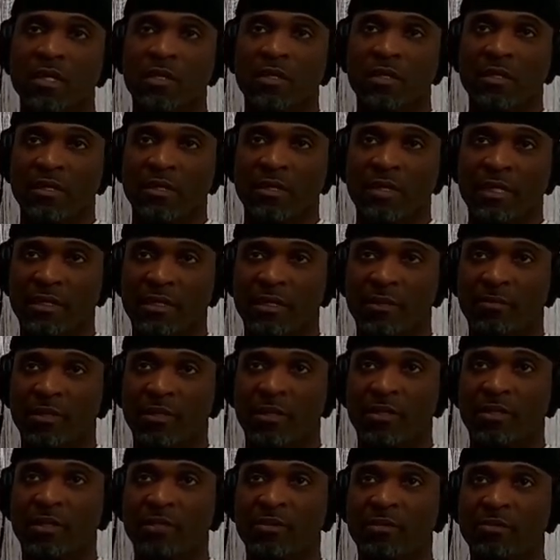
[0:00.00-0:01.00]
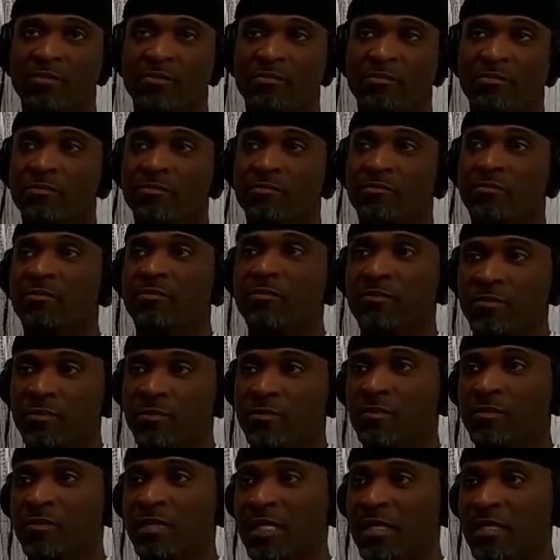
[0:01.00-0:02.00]
They kicked the ball.
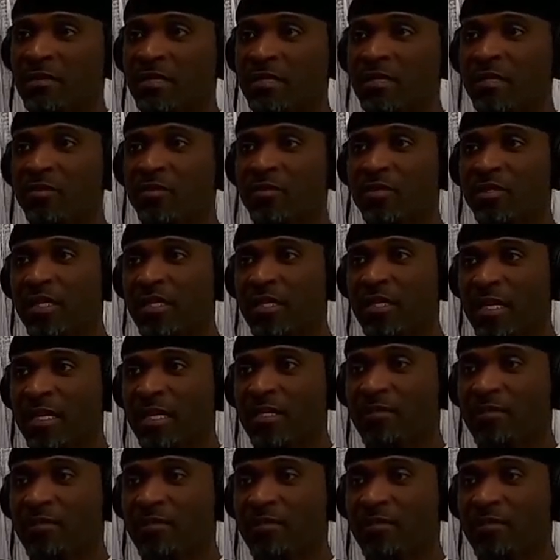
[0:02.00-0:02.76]
I said, Coach, I,